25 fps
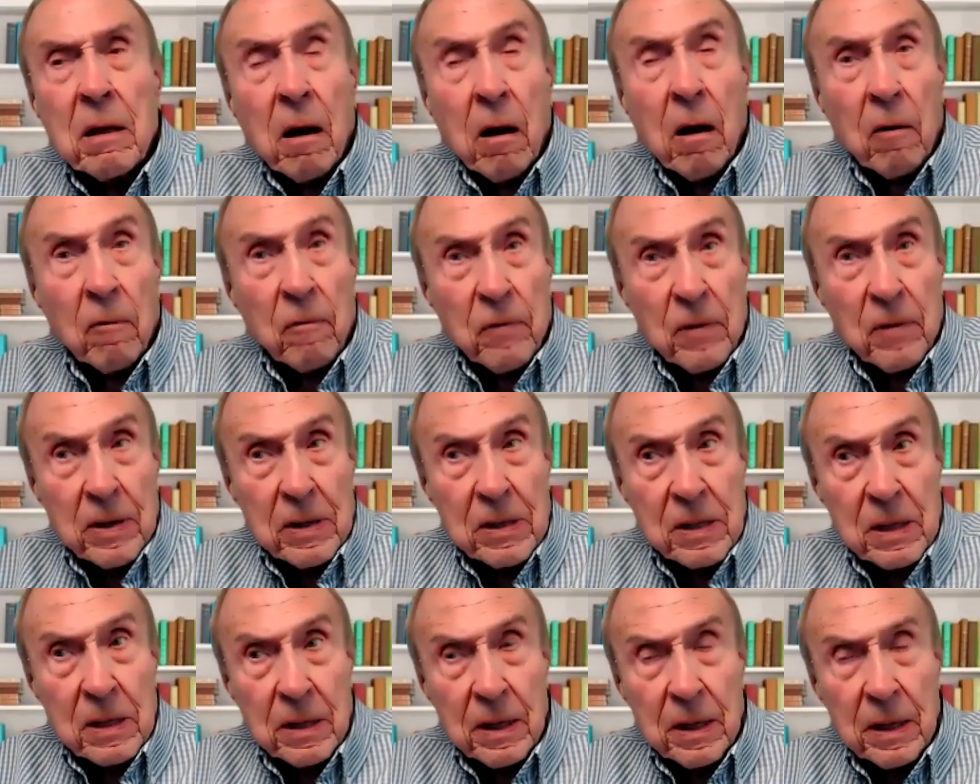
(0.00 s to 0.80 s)

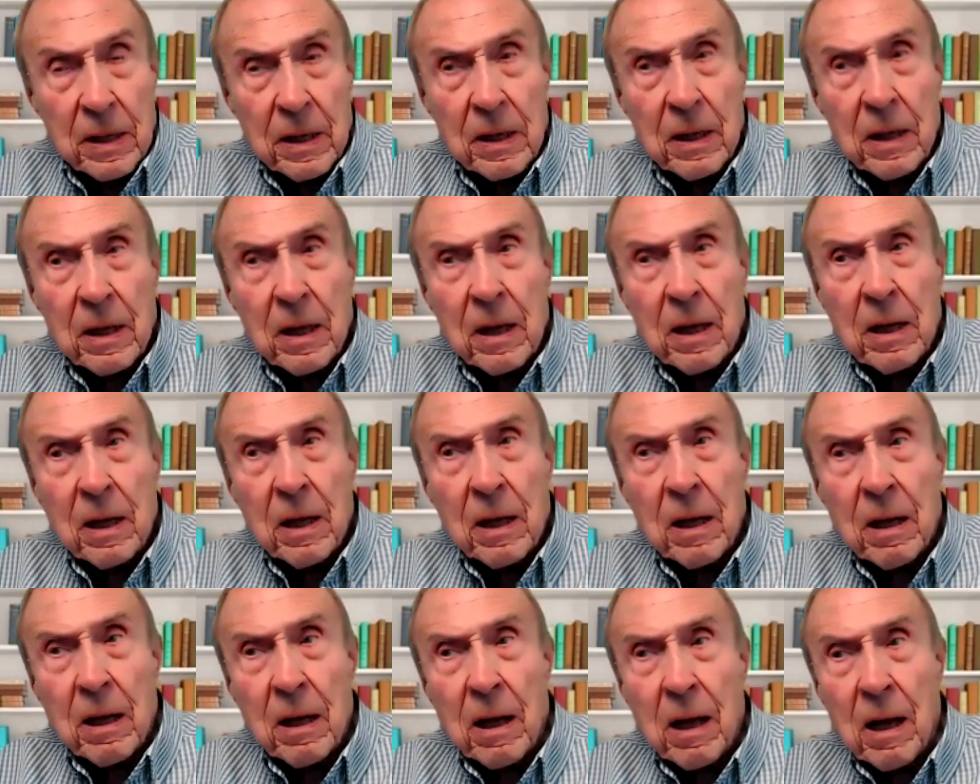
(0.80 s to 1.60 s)
Obviously,
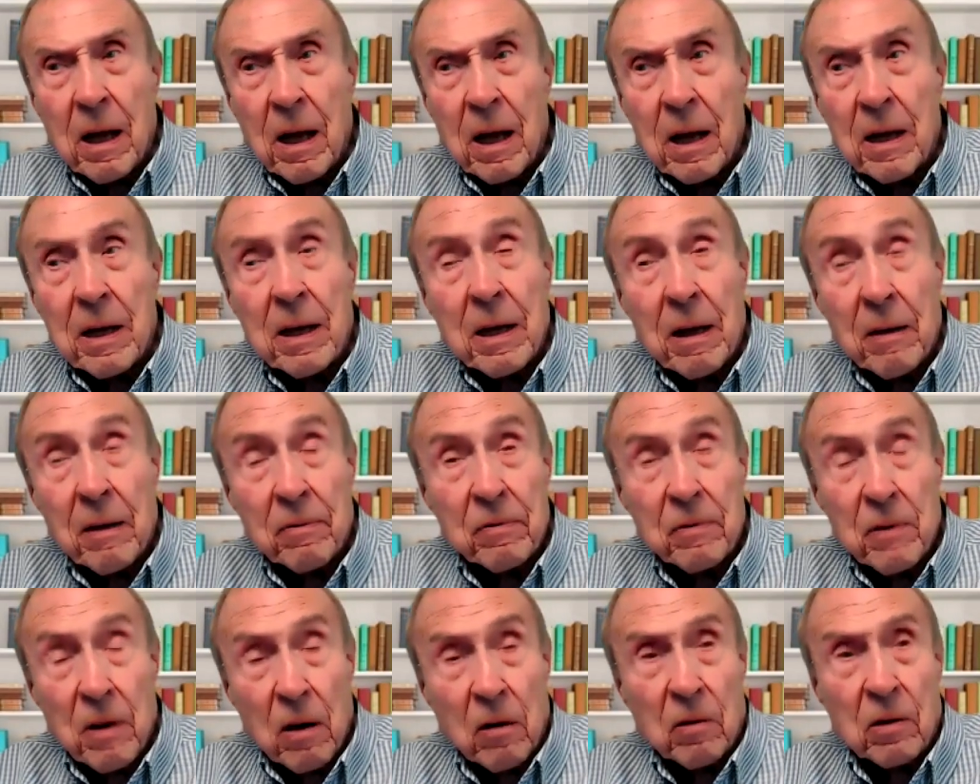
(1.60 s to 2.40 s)
I
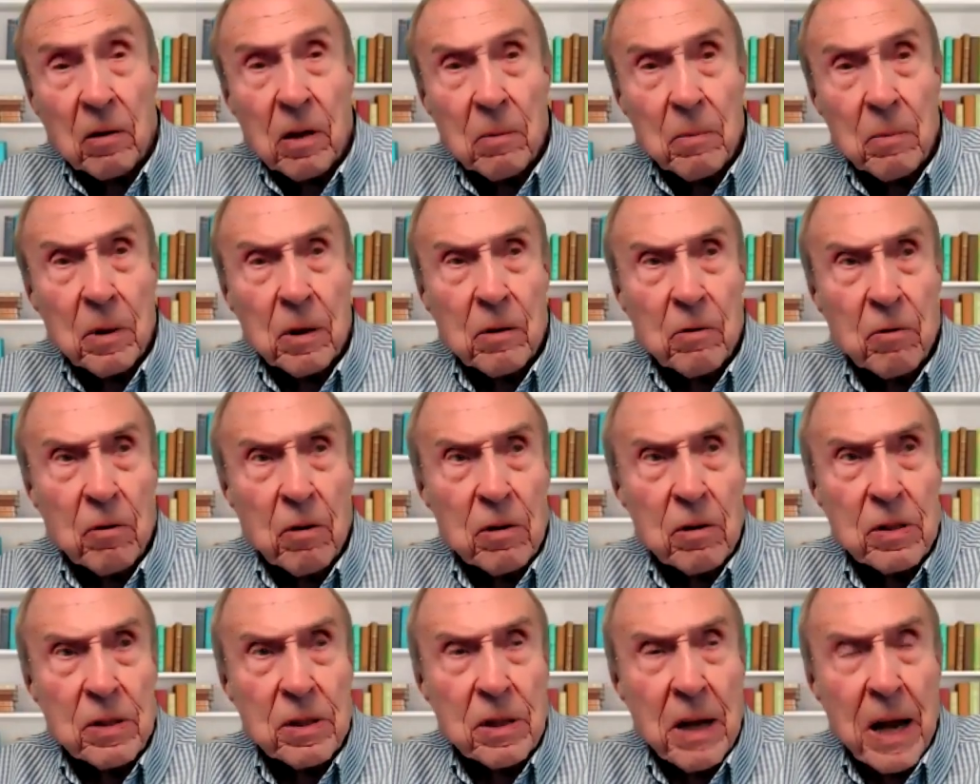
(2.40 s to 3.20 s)
have not come
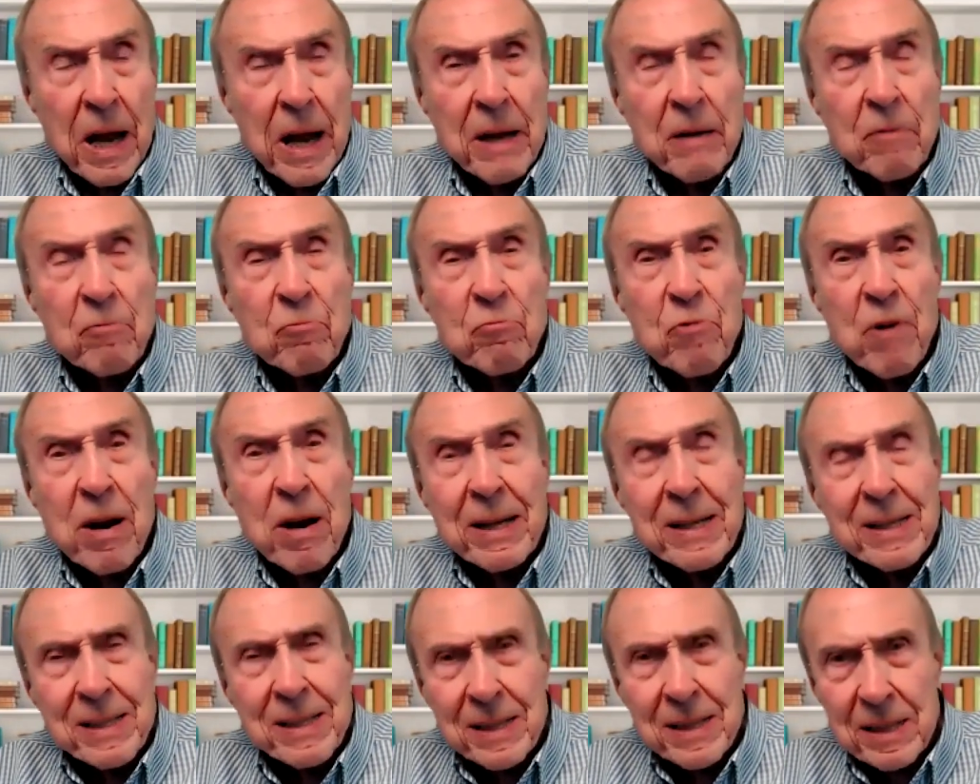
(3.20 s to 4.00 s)
across a
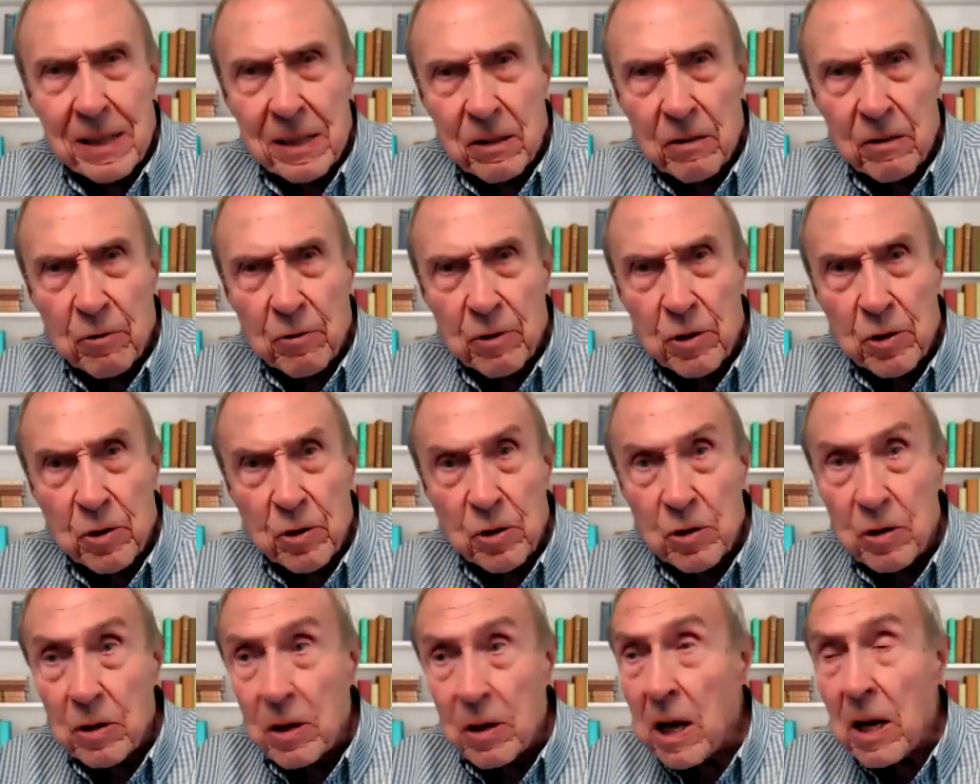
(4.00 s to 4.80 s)
racist
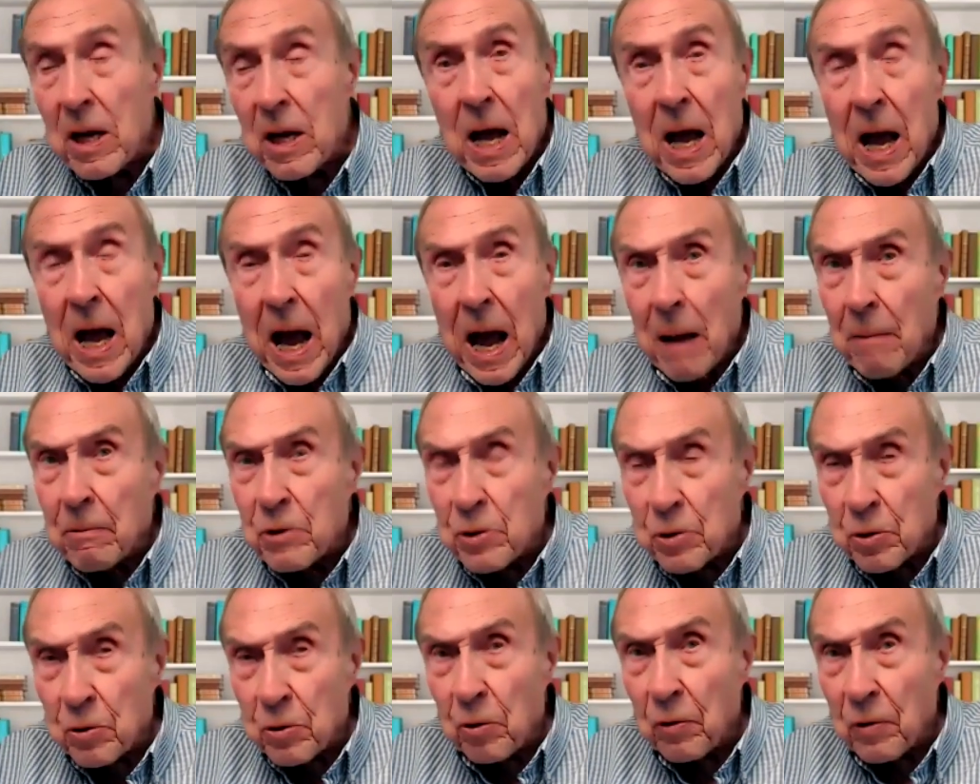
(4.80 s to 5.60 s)
Christian. I'm
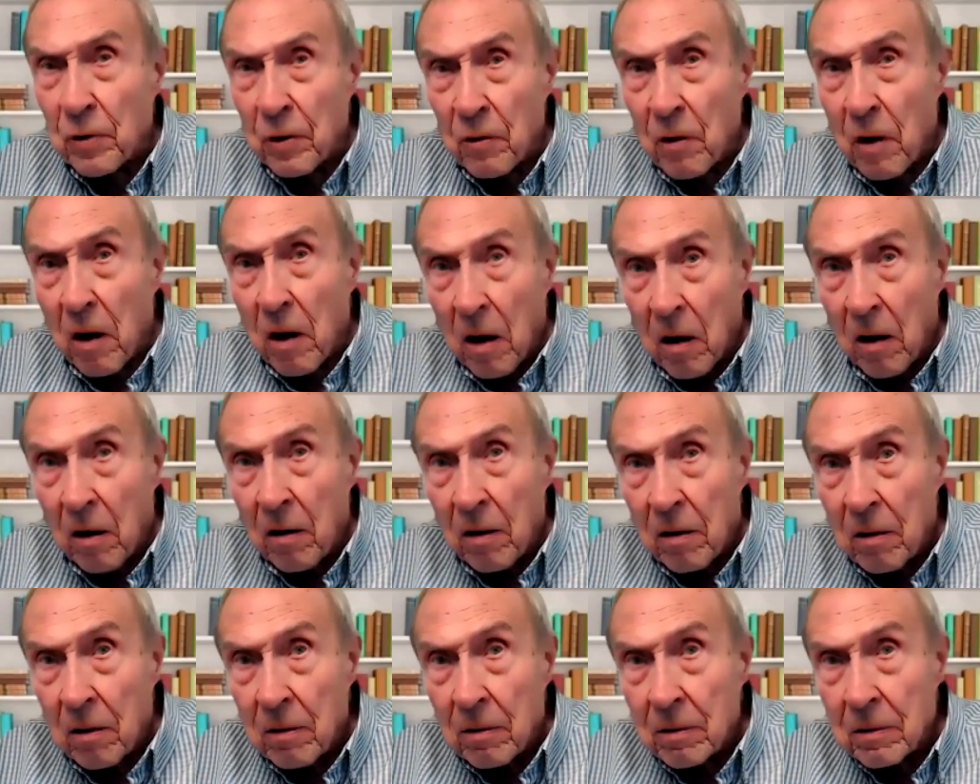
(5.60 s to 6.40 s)
sure there
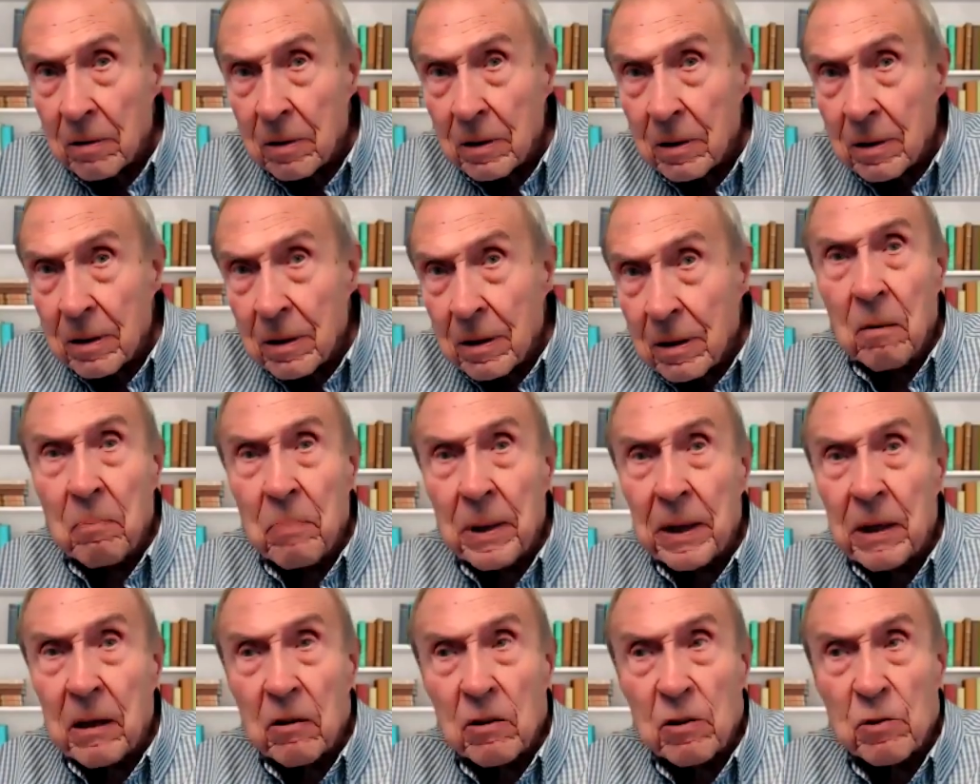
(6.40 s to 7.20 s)
are,
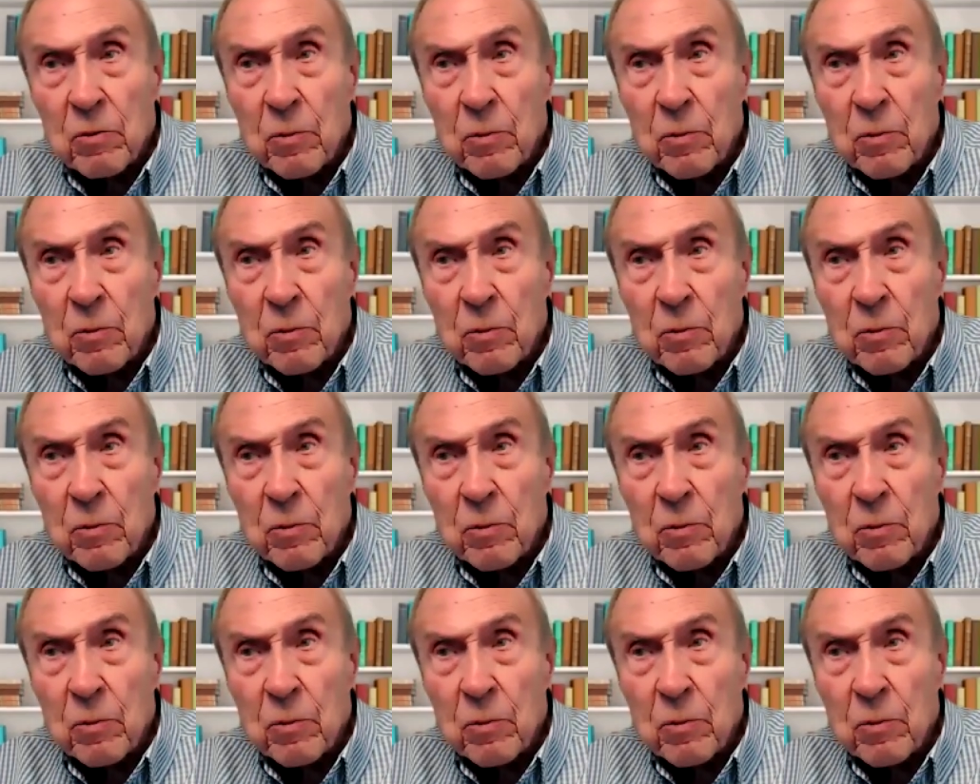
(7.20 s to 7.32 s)
because